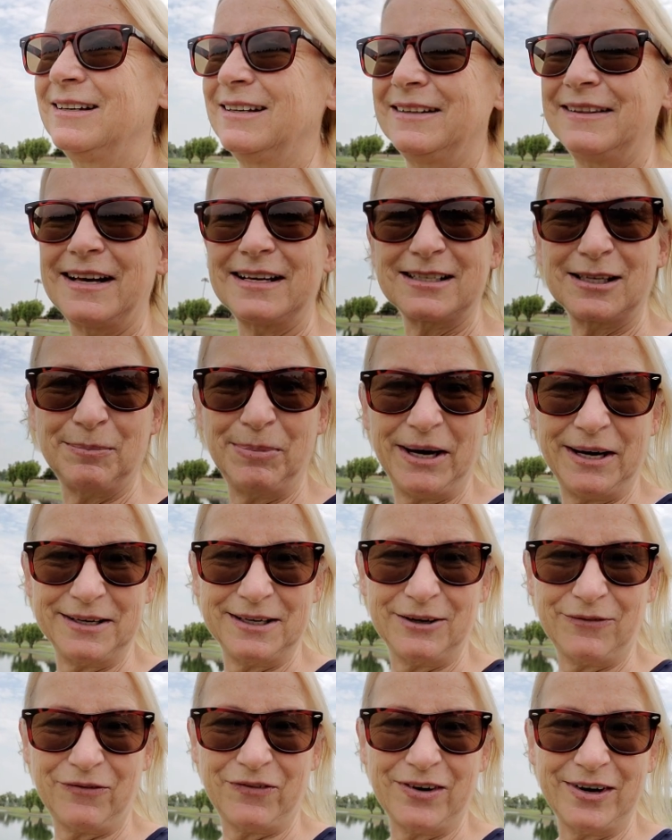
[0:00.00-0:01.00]
That's about
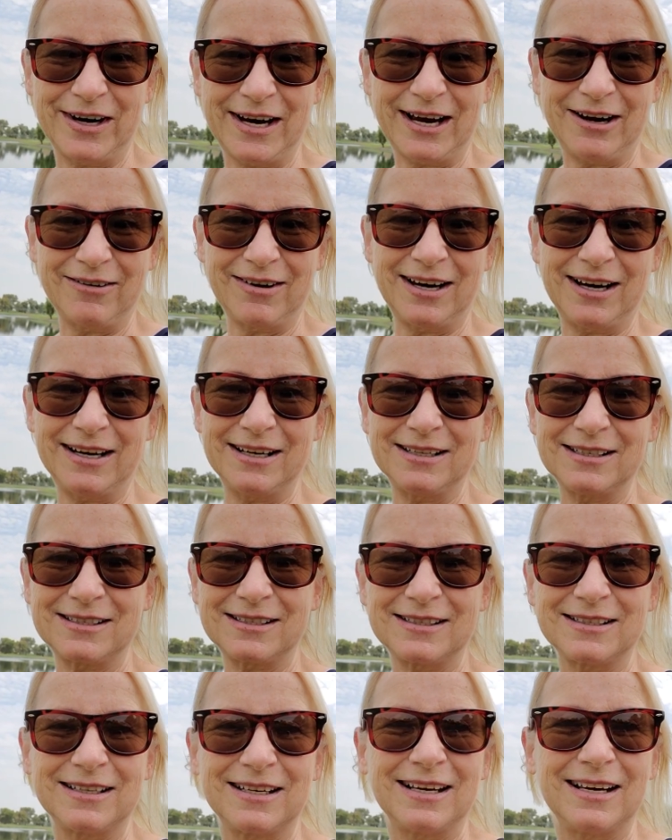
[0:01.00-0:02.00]
it for now,
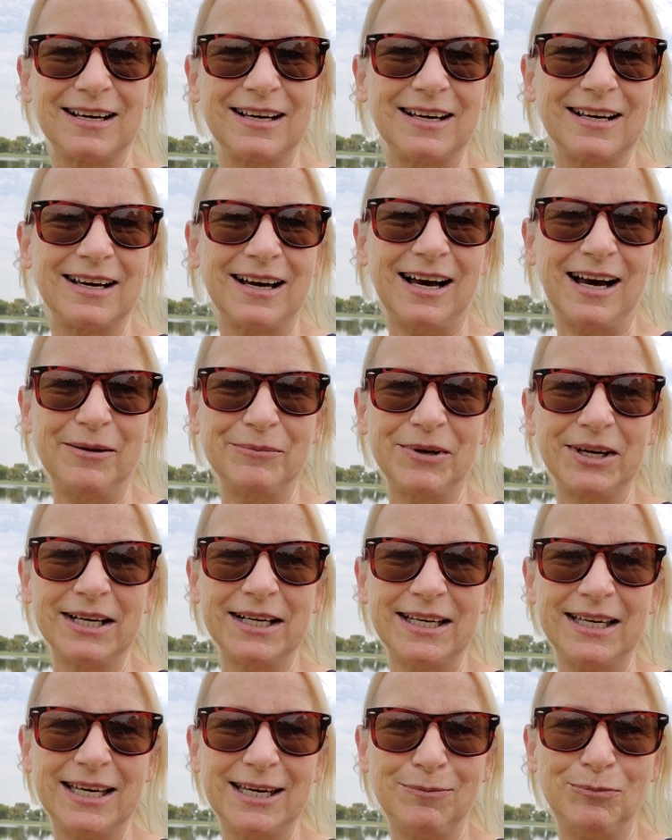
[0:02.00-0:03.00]
guys. I'm going
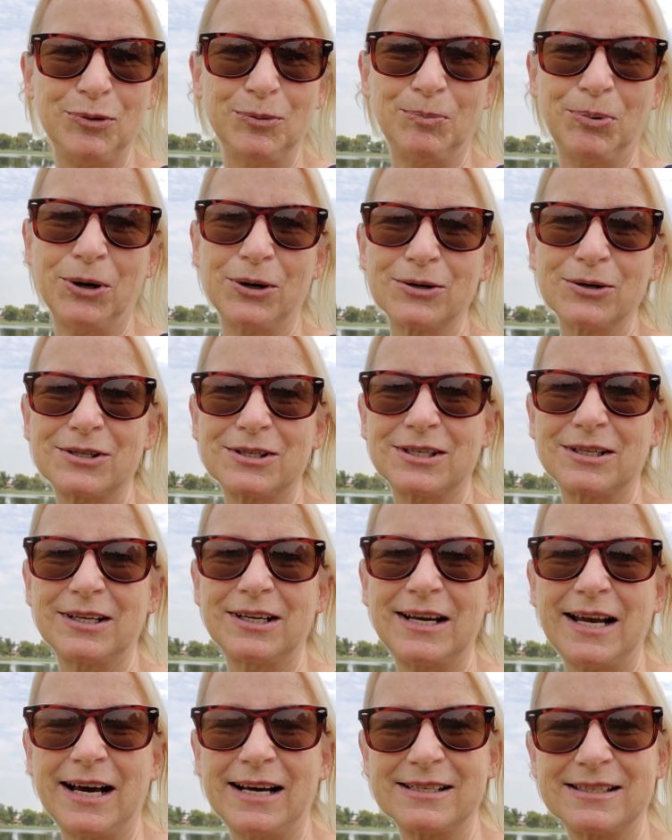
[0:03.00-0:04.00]
to keep you posted
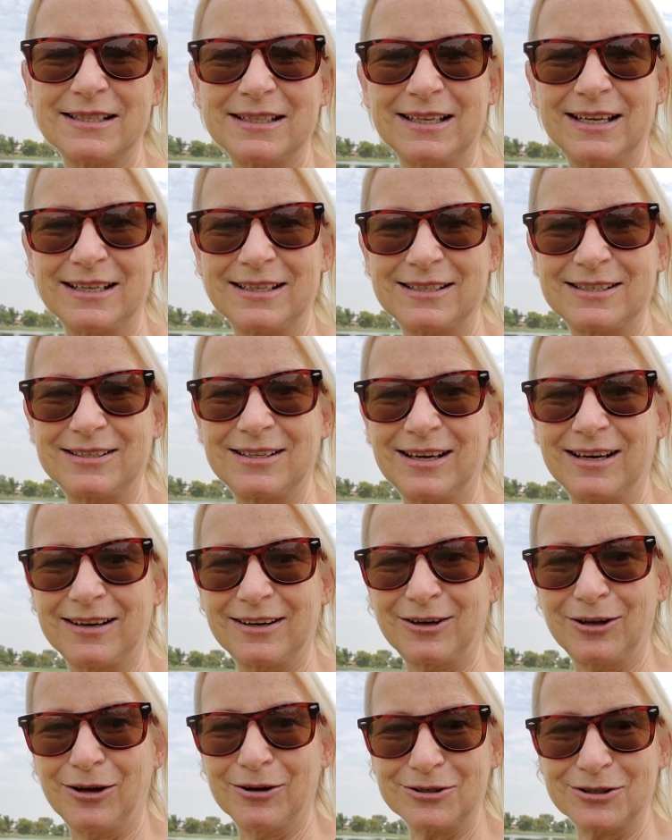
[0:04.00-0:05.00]
as it gets uh,
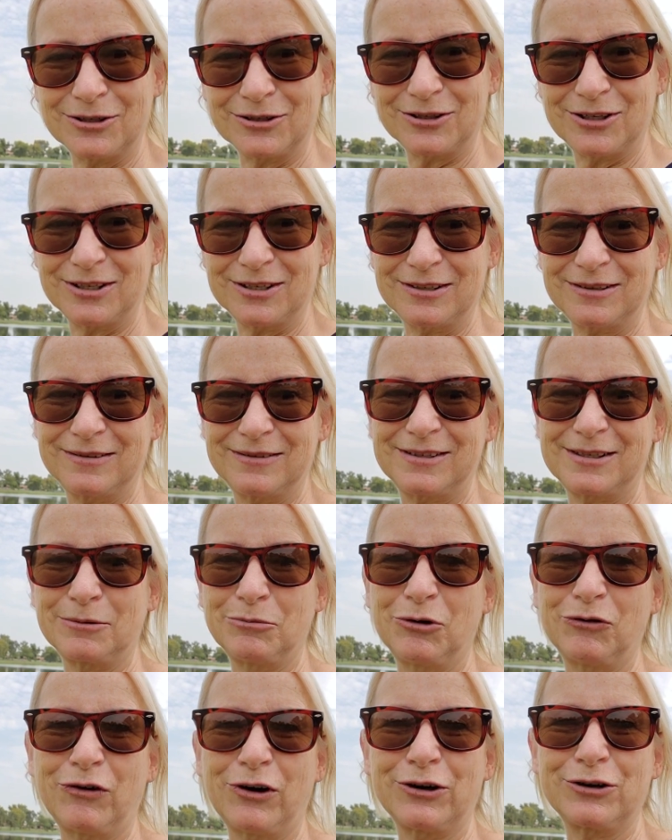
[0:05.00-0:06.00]
closer to
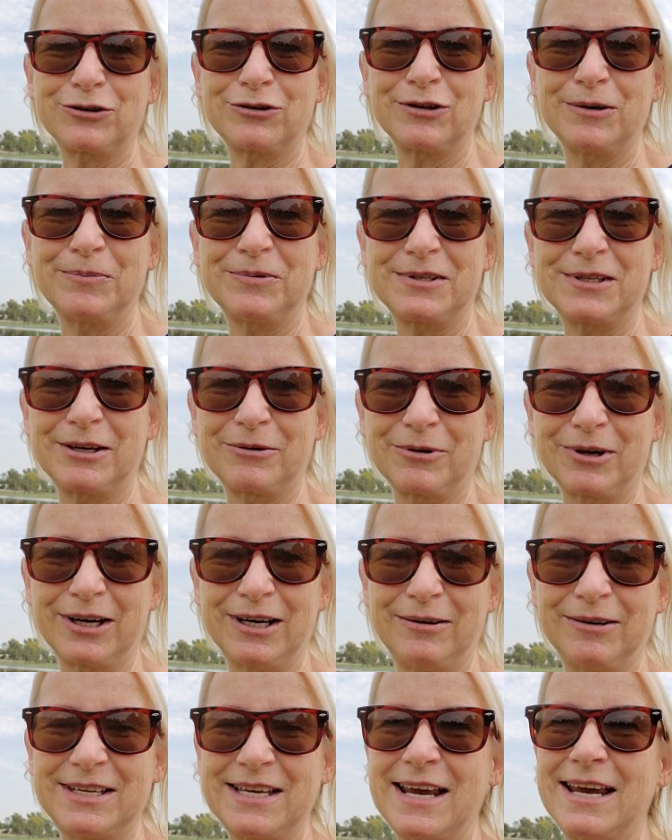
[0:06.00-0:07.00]
some of our trips that we're
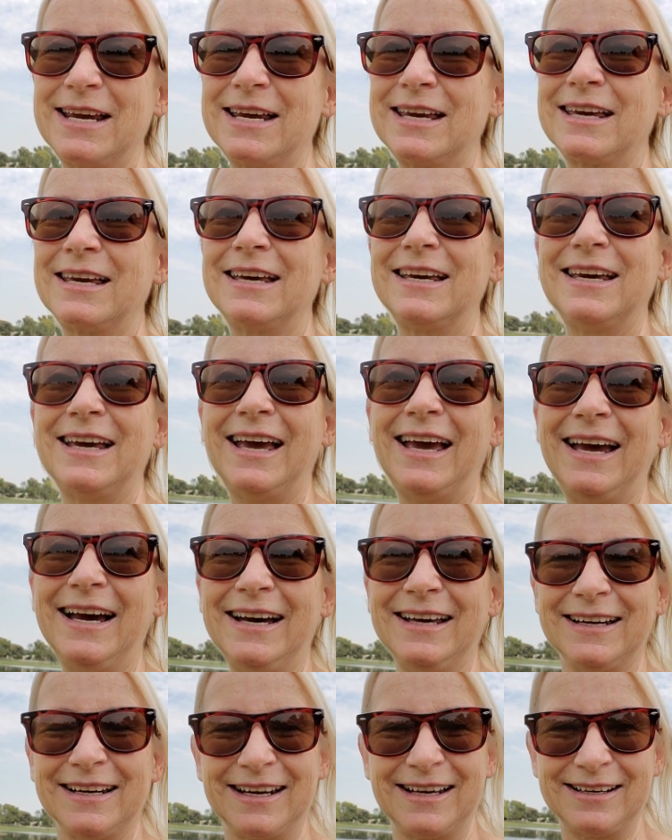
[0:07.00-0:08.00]
going to take
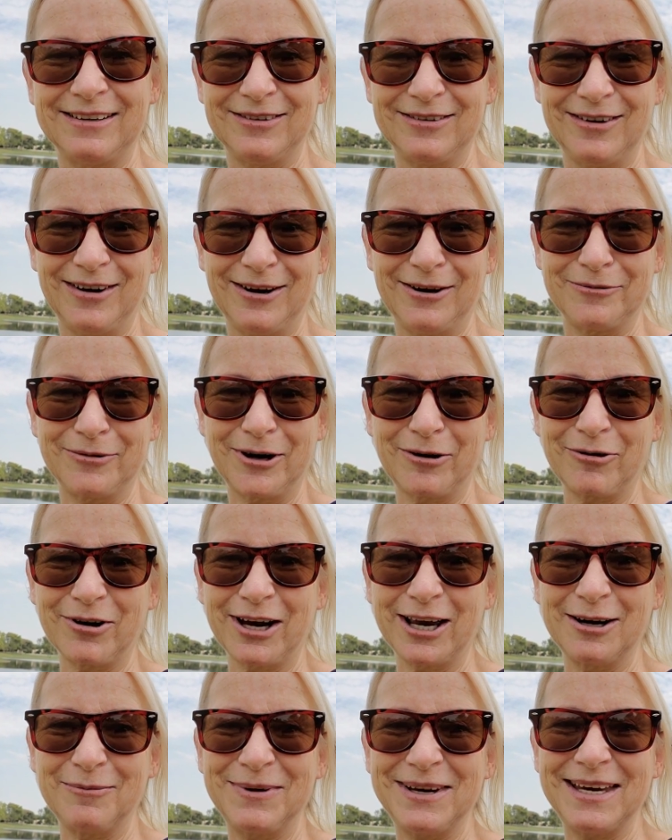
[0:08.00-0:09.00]
and let you know where we're
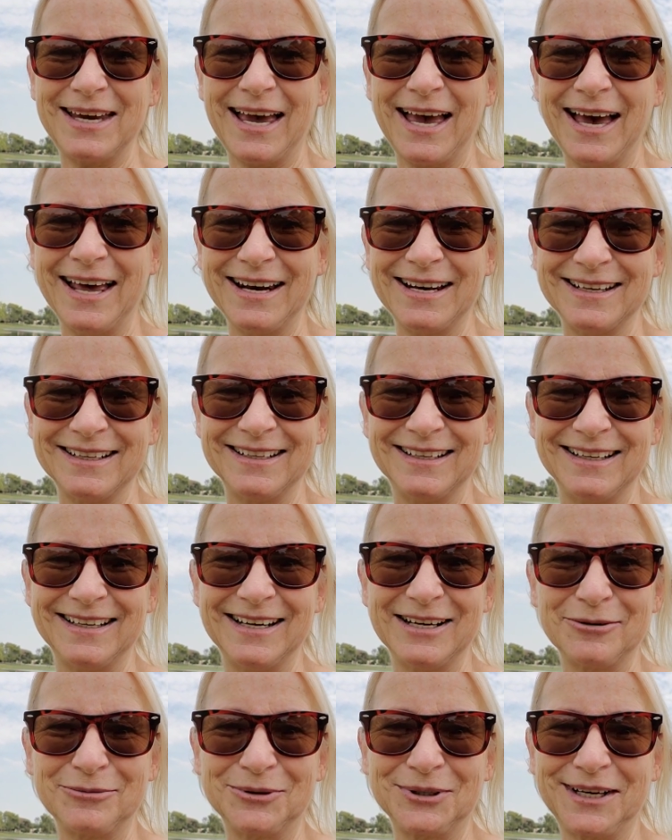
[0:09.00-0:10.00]
going to be headed.
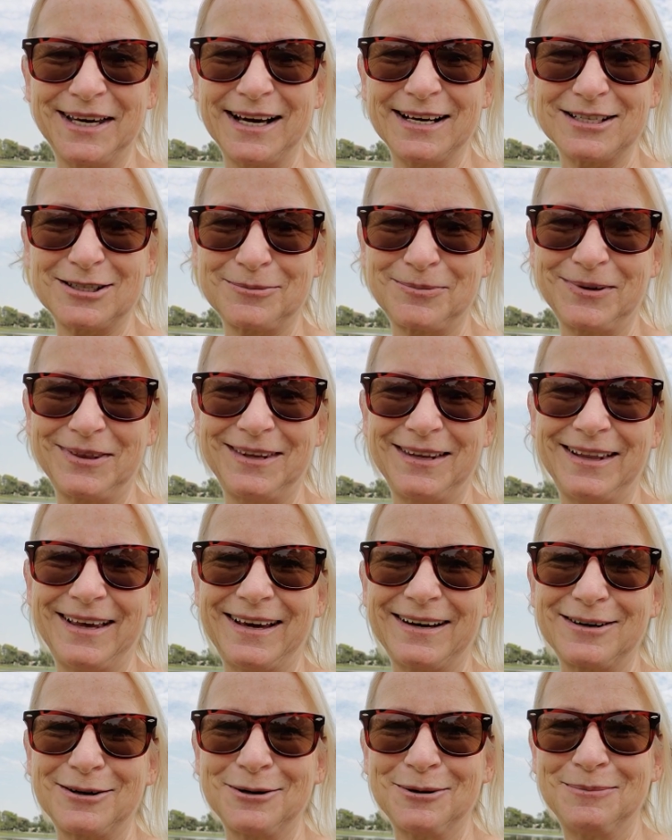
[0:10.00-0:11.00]
We'll catch up with you
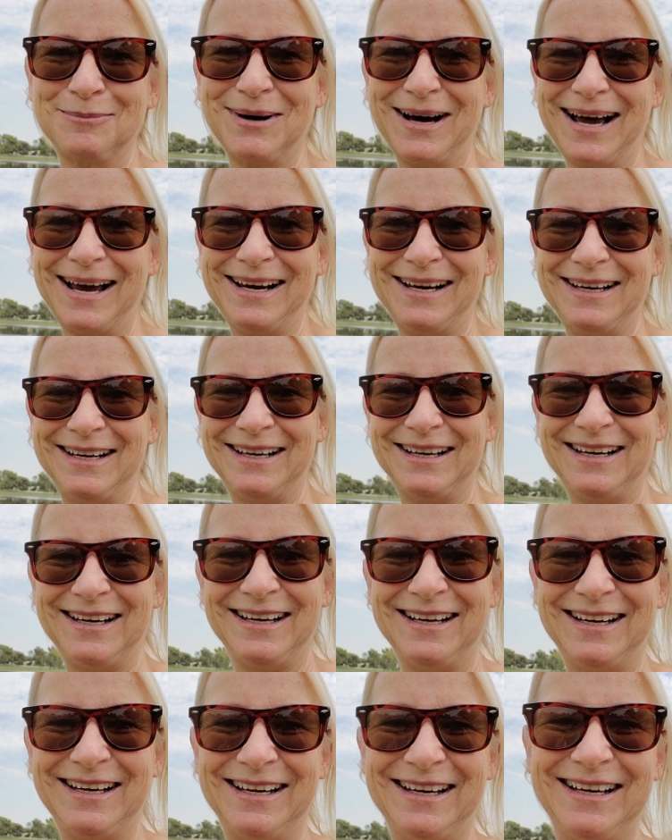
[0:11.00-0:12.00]
later.
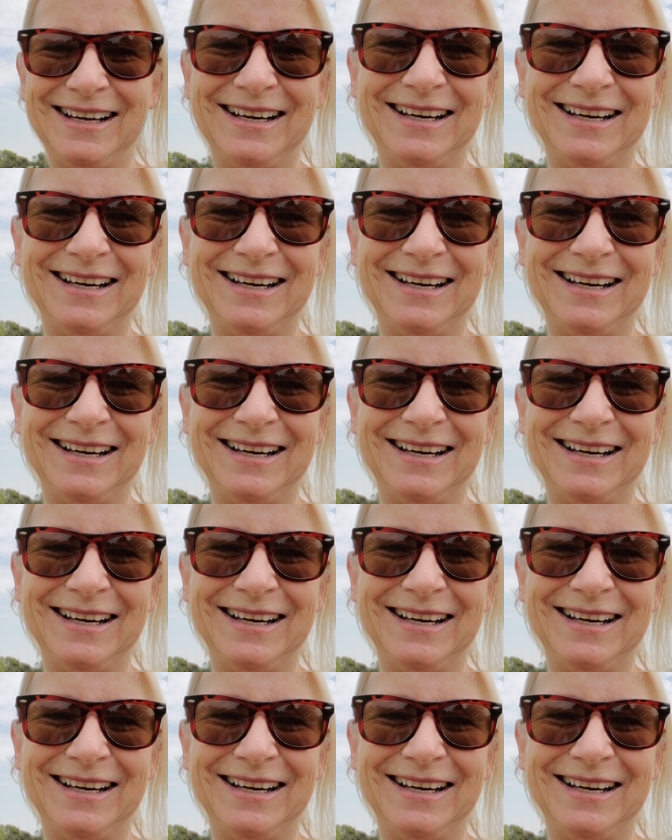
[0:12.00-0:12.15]
Bye.